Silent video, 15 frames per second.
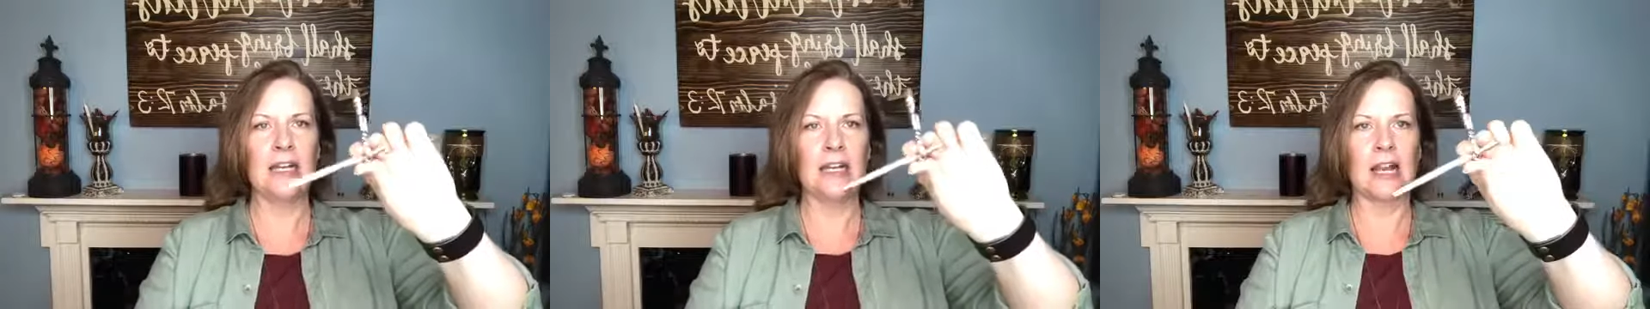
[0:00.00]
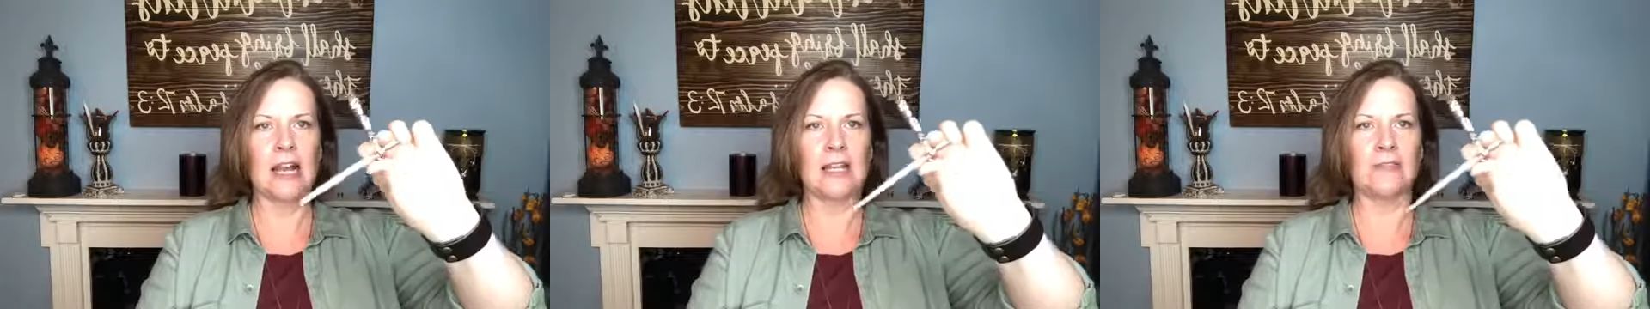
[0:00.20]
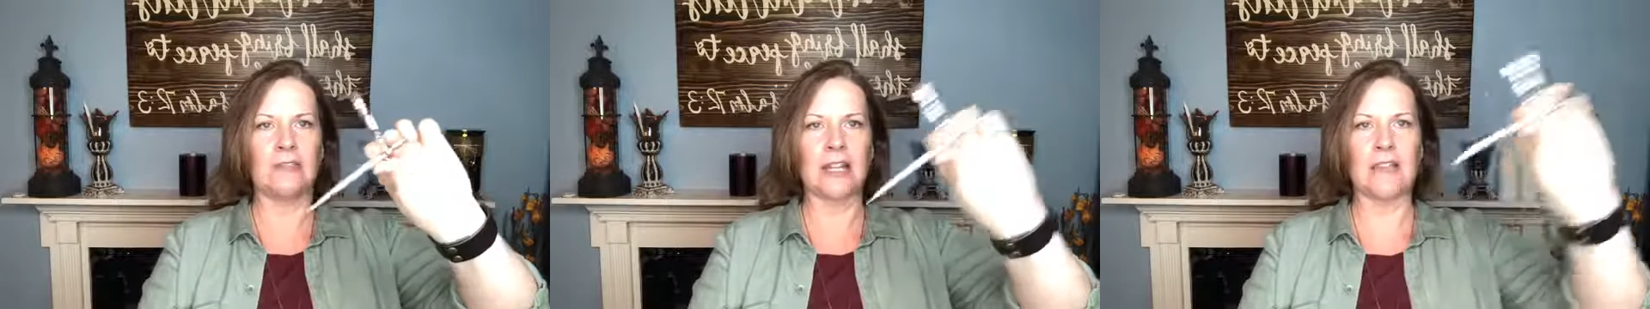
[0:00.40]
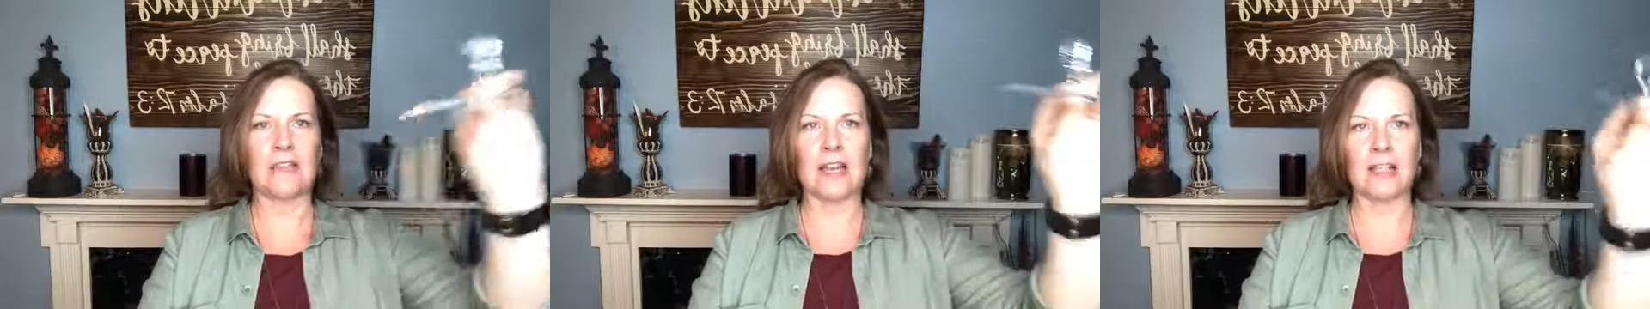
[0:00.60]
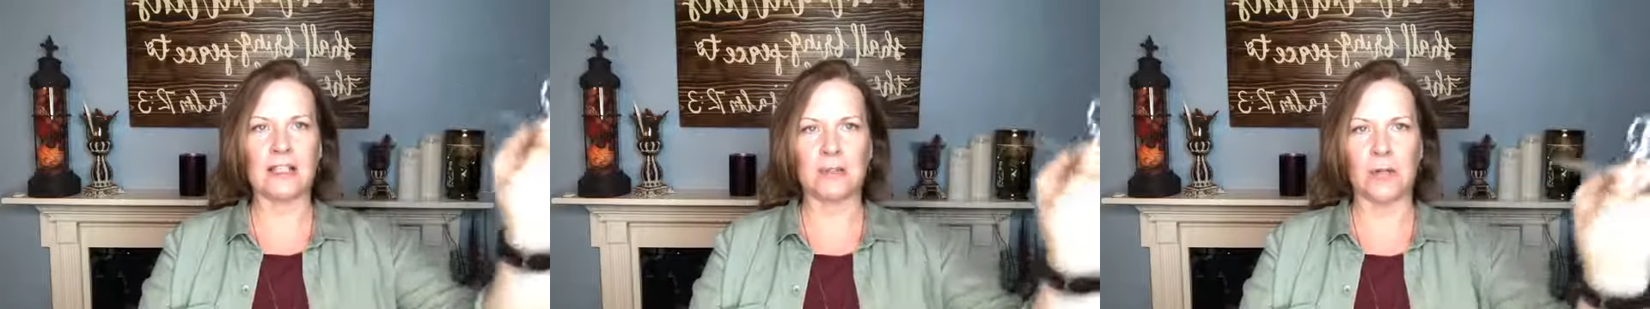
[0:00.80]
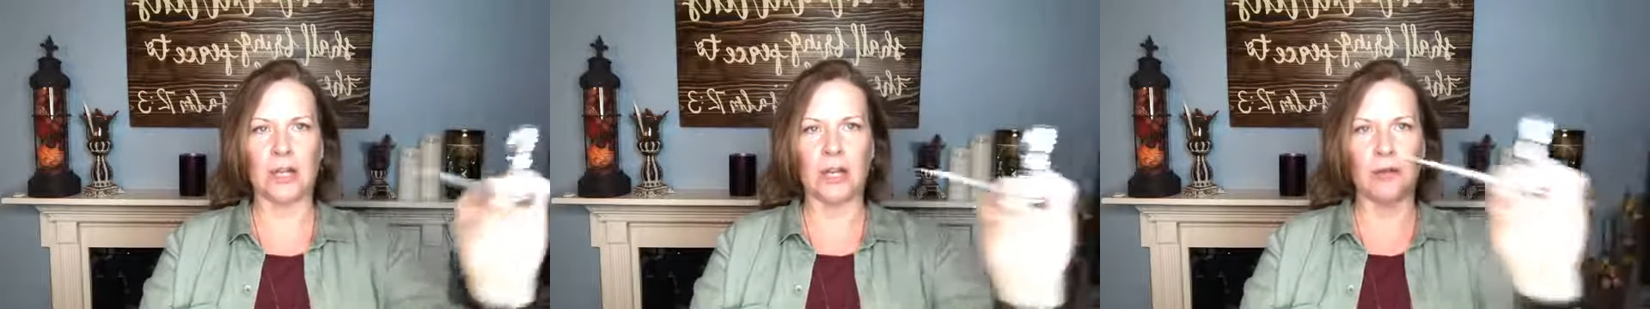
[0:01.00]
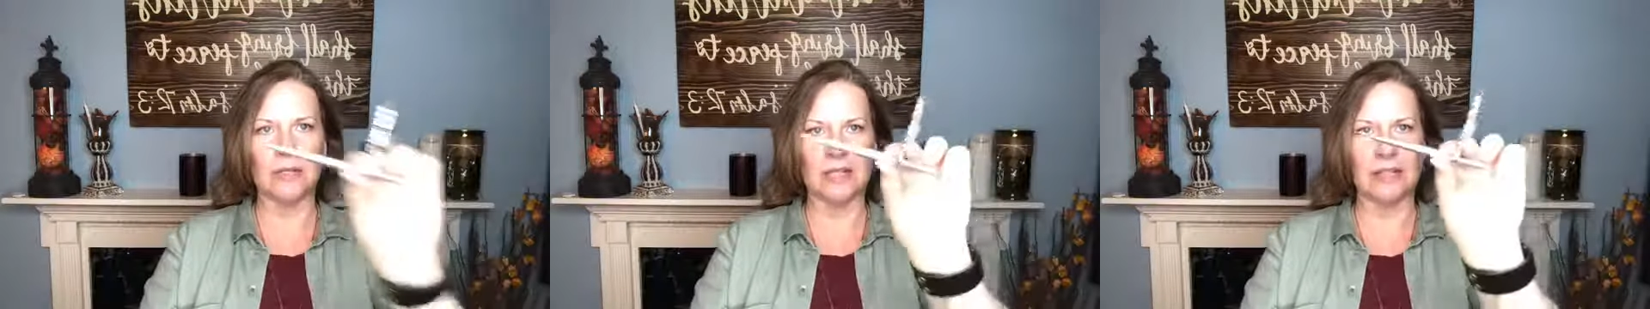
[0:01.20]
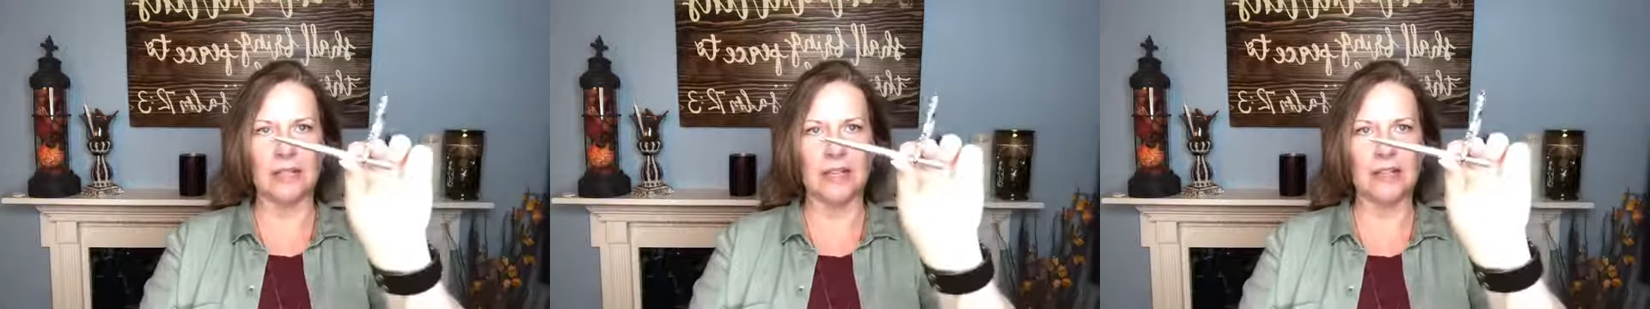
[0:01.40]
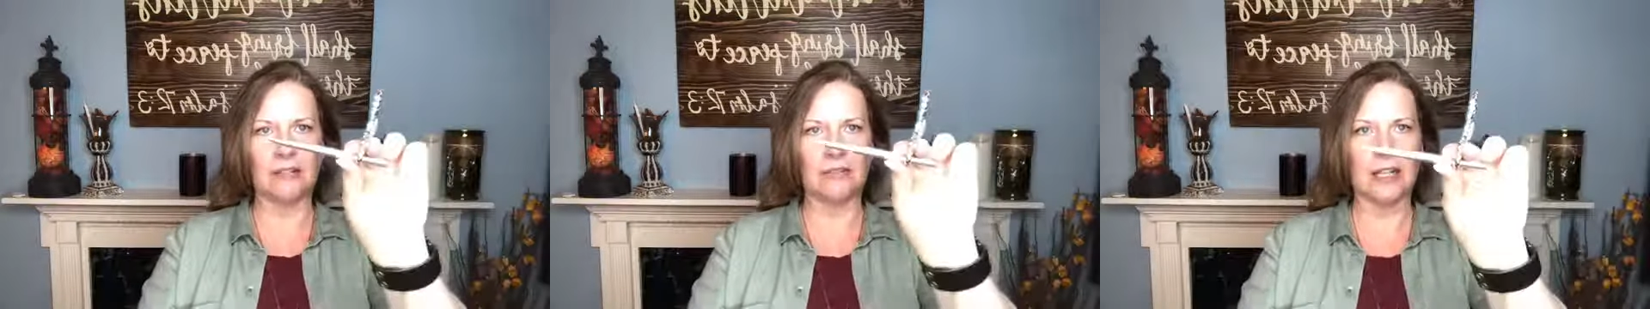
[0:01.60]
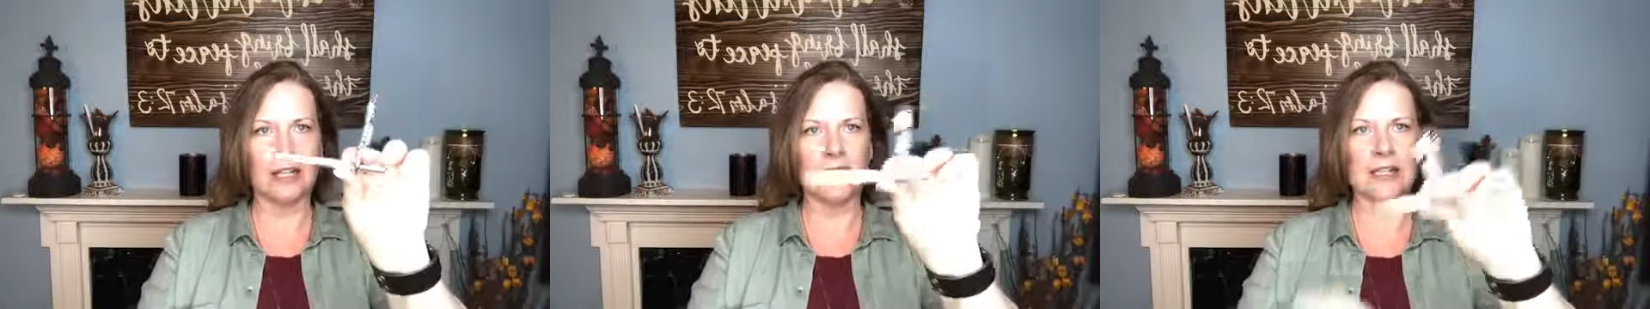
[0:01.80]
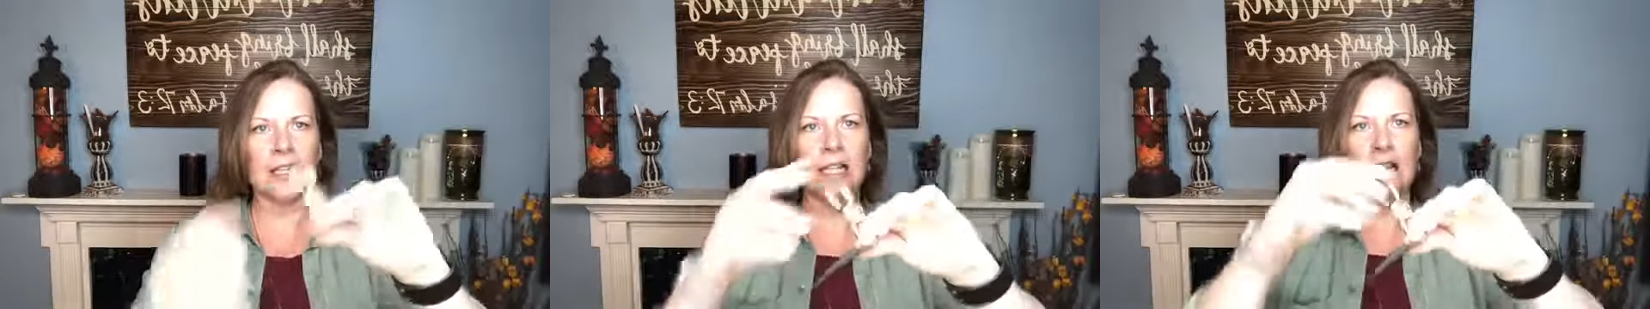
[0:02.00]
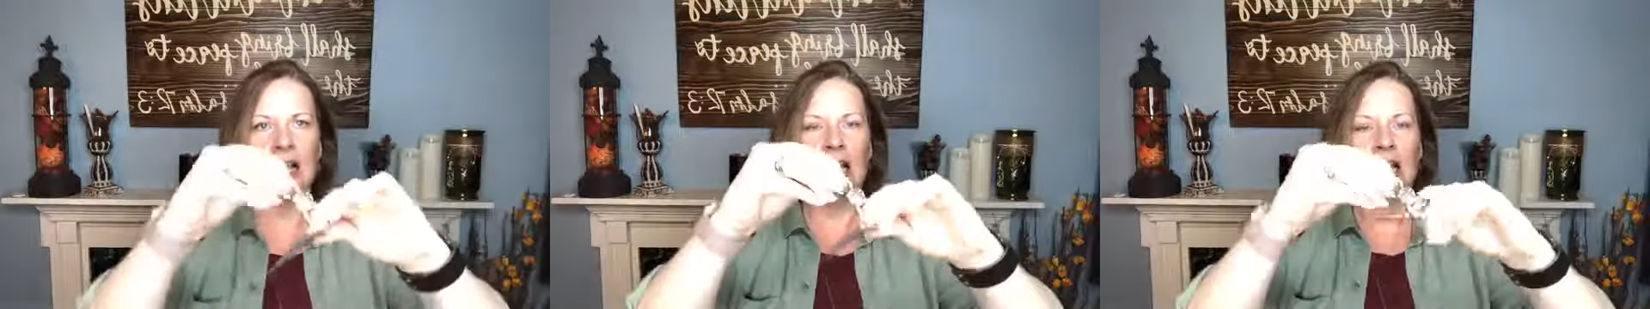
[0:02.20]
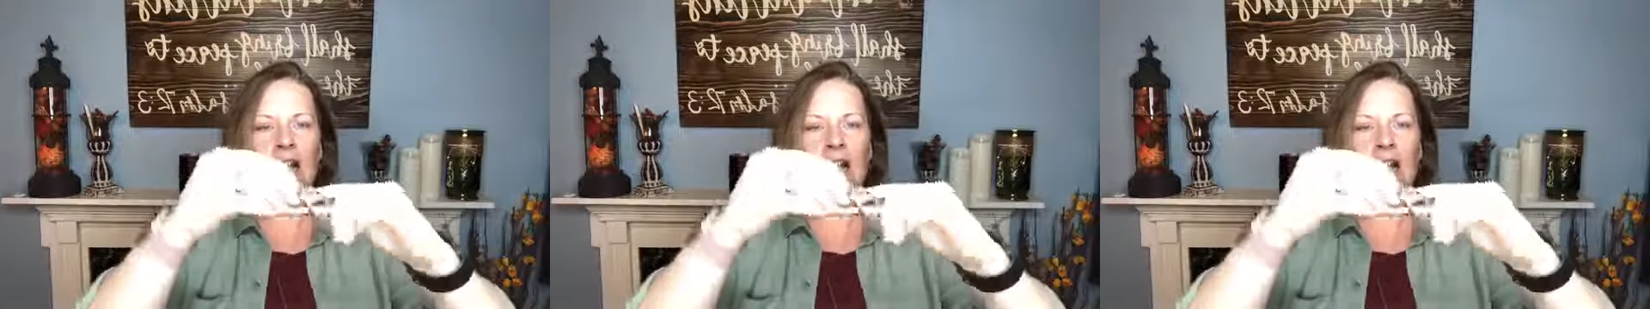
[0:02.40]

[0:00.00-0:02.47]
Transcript: kind of like that so it goes in like a Flexi.